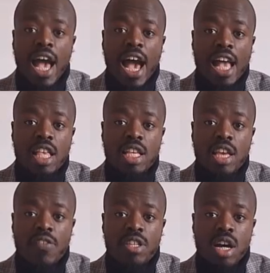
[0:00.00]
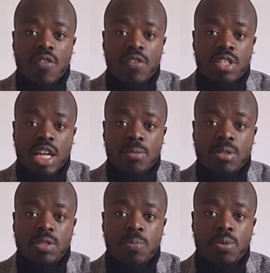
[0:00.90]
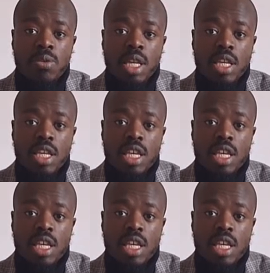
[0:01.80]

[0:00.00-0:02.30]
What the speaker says: And there is other types of support that you can